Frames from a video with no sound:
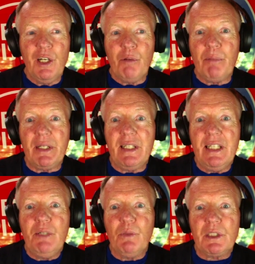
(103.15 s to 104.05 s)
But
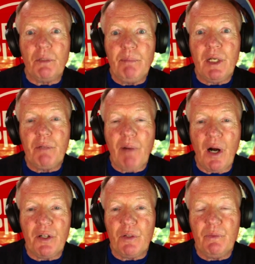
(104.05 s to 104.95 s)
he was a big
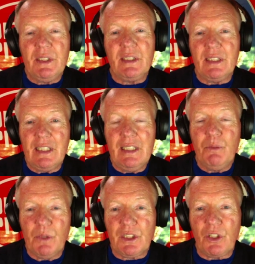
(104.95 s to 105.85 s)
part of the reason. He
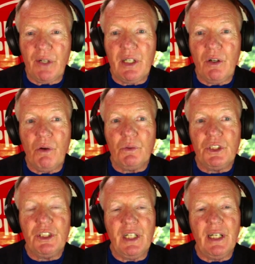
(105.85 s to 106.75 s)
was a great
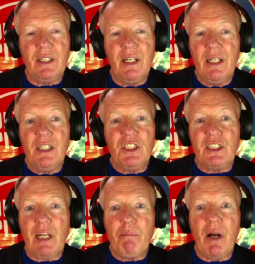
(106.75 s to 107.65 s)
coach. And just
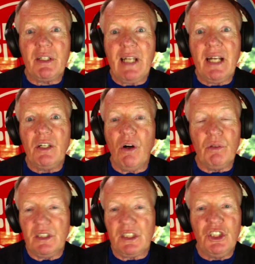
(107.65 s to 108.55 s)
like Mark Daigneault,
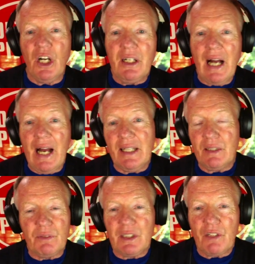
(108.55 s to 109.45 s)
this young guy that
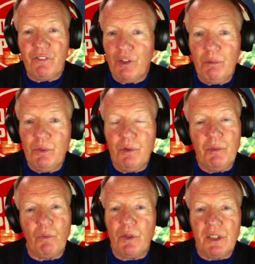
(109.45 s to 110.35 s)
was in the film room
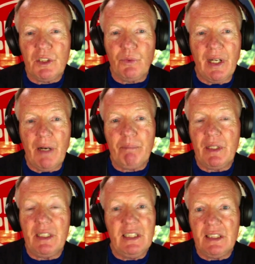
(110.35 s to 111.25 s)
and worked his way up,
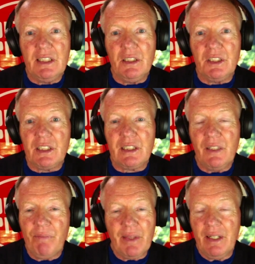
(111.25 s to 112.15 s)
and he still just
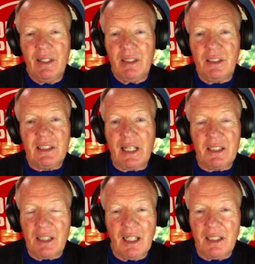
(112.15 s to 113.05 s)
looks like
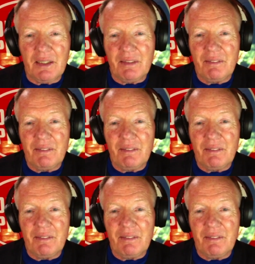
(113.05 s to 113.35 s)
a